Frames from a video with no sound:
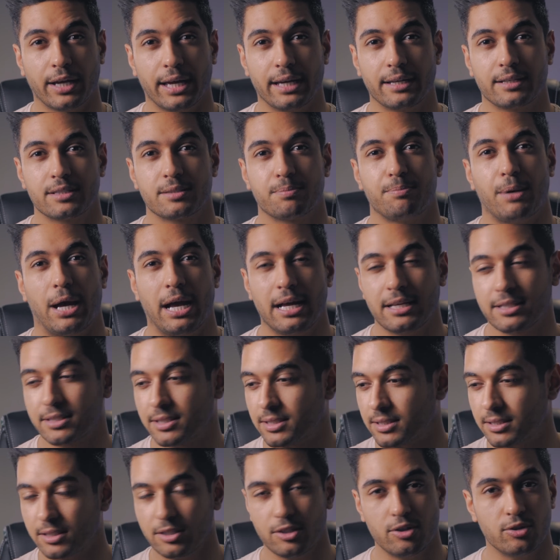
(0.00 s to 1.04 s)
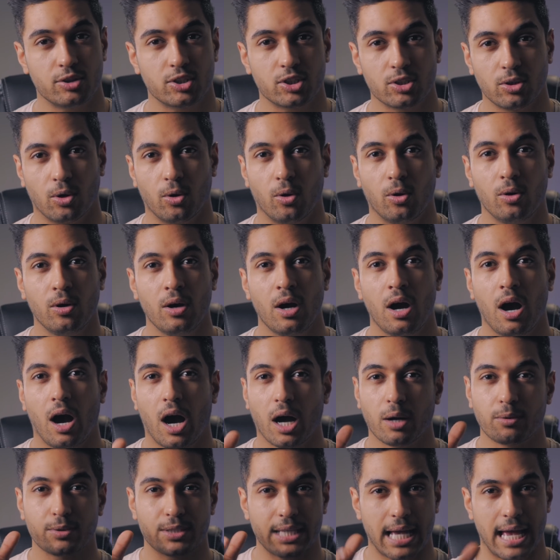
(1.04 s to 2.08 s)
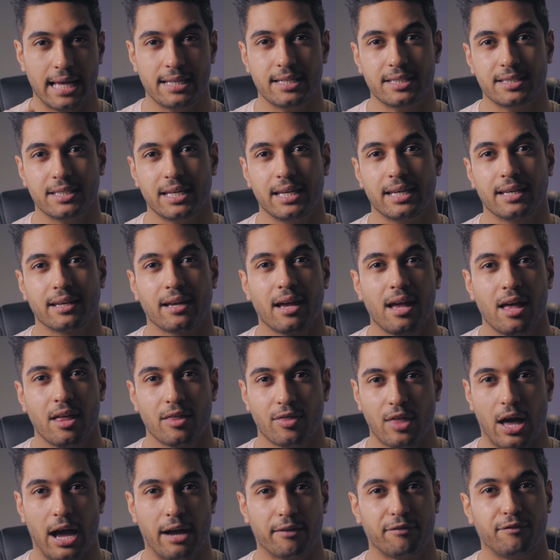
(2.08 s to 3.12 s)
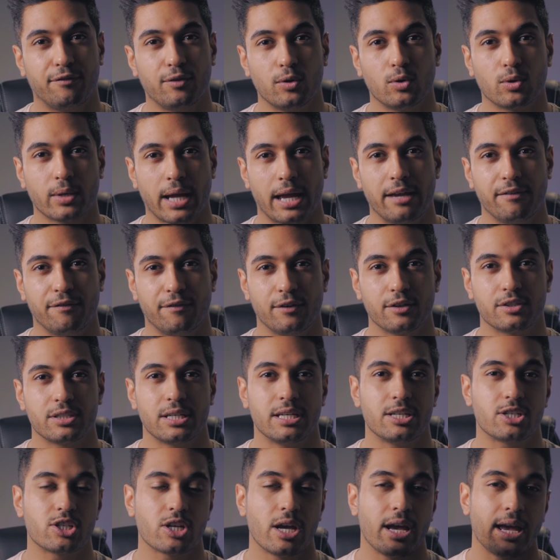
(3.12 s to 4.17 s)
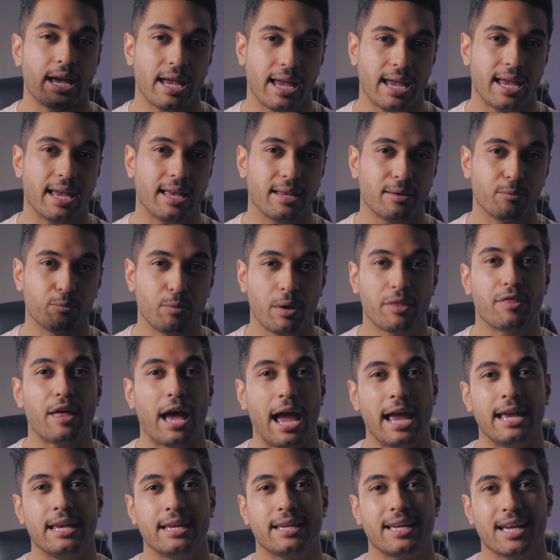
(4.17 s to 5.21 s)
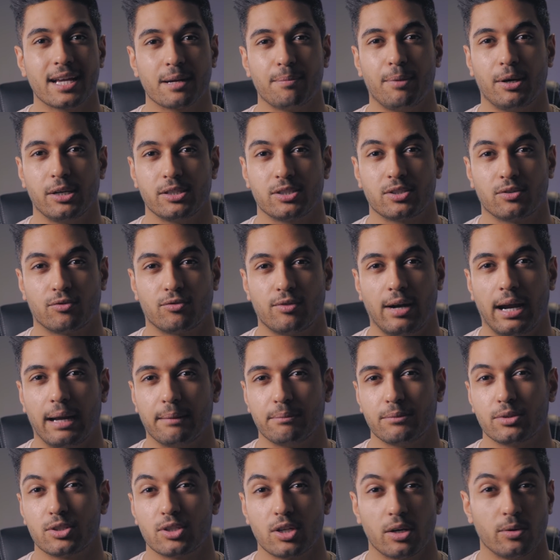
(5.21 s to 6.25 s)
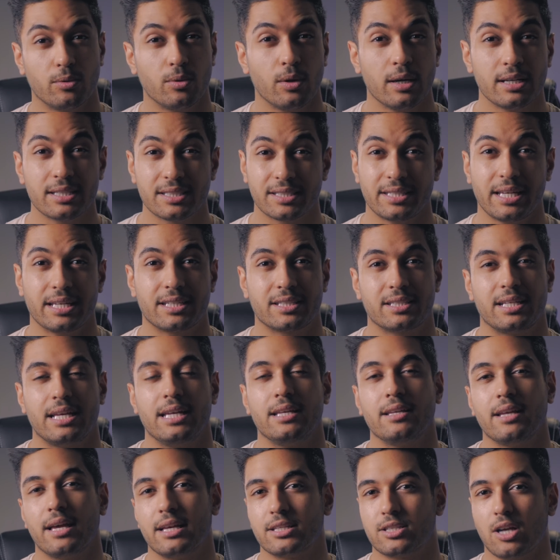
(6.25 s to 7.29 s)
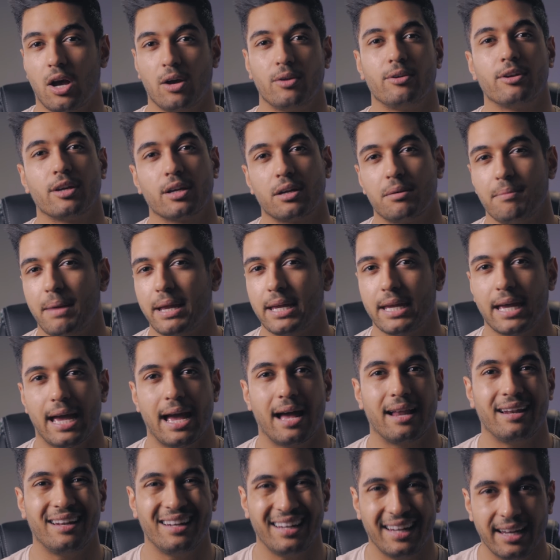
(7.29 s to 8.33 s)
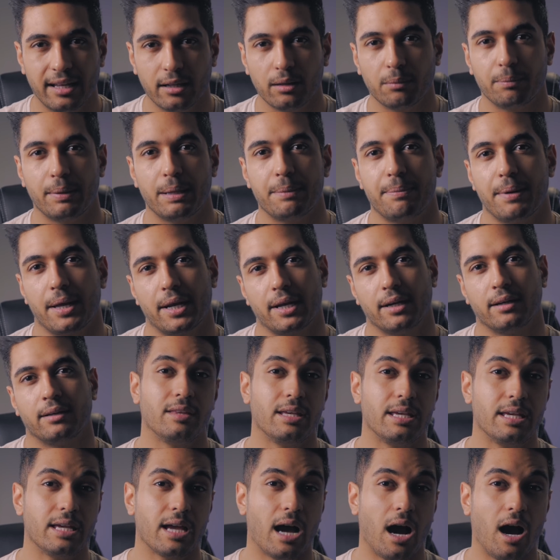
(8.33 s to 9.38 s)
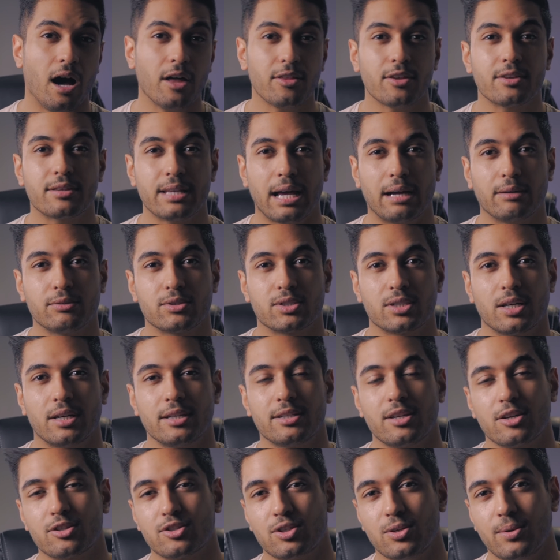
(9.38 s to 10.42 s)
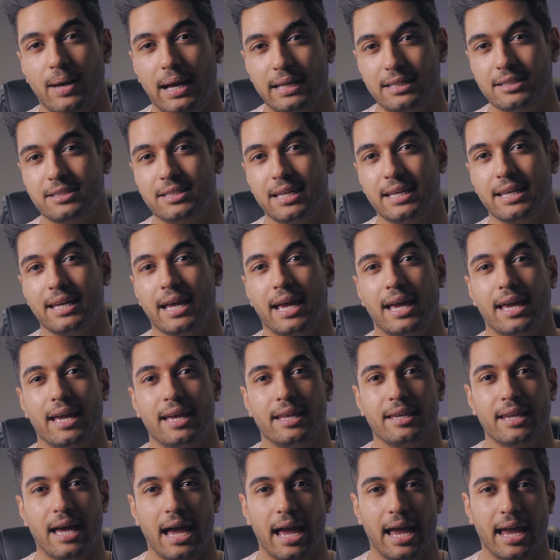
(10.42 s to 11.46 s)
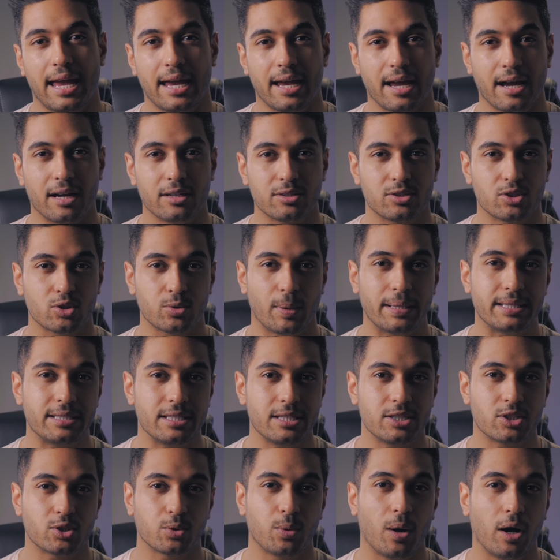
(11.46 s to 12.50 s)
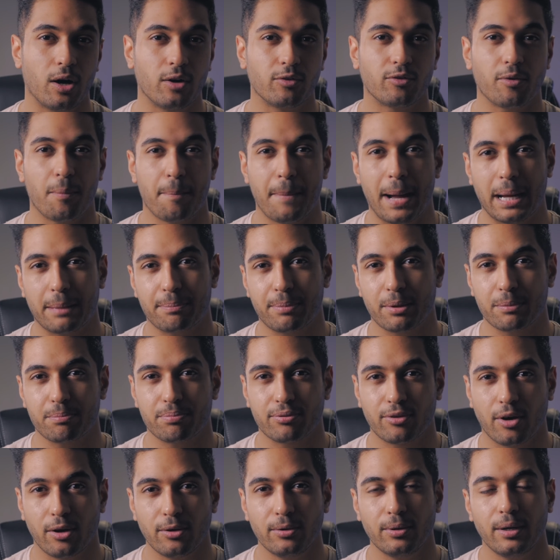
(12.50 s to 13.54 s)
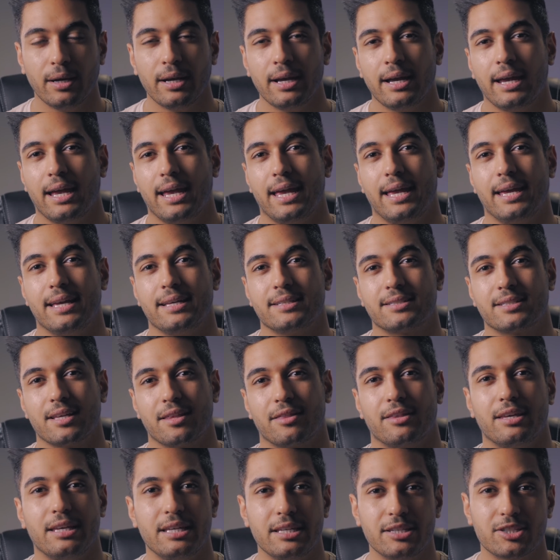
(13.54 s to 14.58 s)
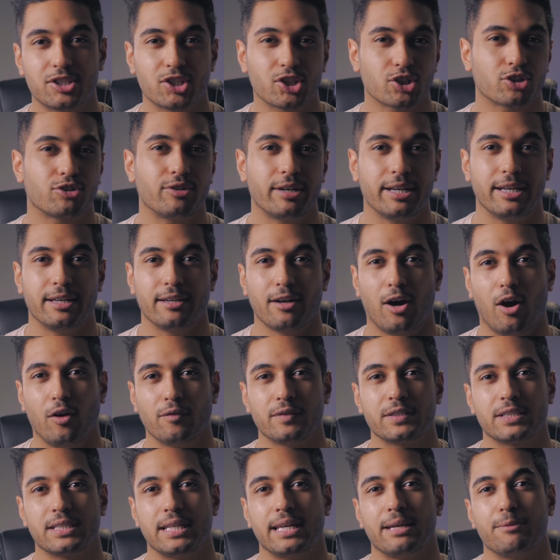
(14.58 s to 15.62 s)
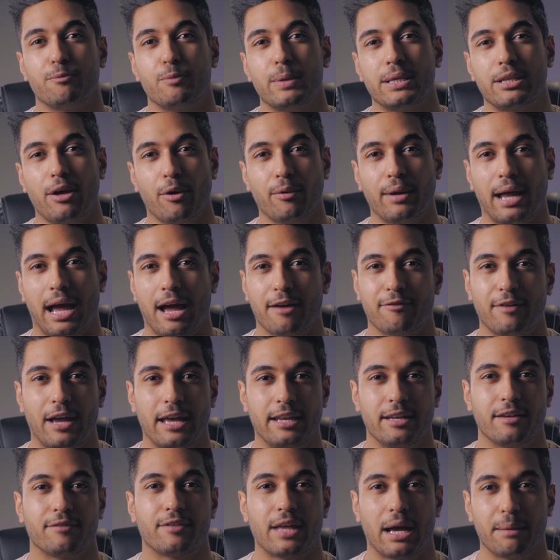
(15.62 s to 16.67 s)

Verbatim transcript: gigs. But as you saw, I was editing that 4K footage with 8 gigabytes of RAM. So 16 is only going to make it a little bit better. The other downside to editing in a 2012 MacBook Pro is the screen. Obviously, we don't have any of